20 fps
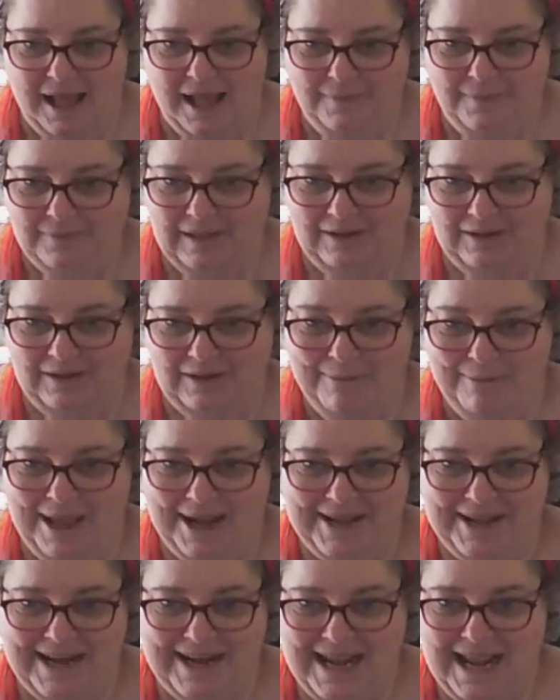D,
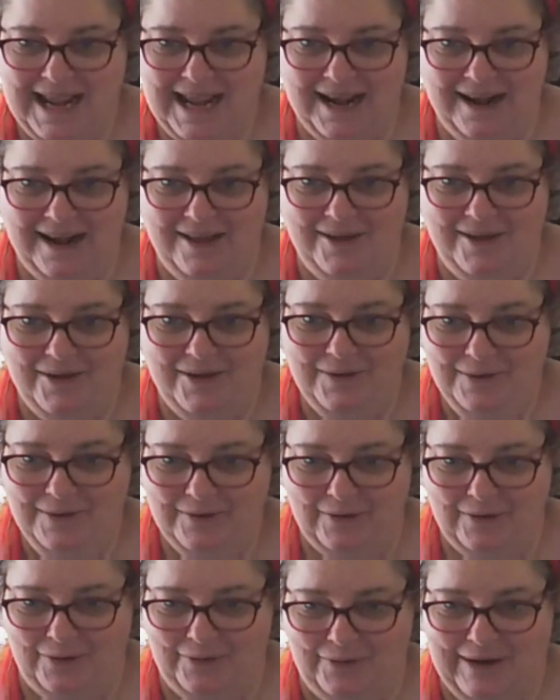hello. Or Grandma
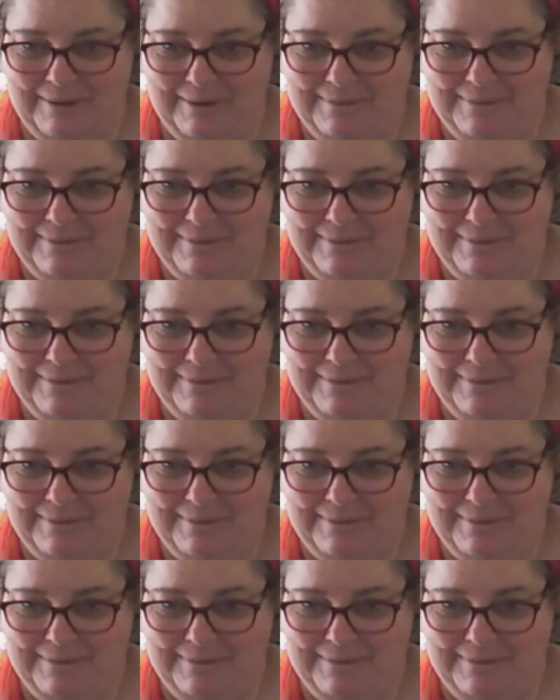D.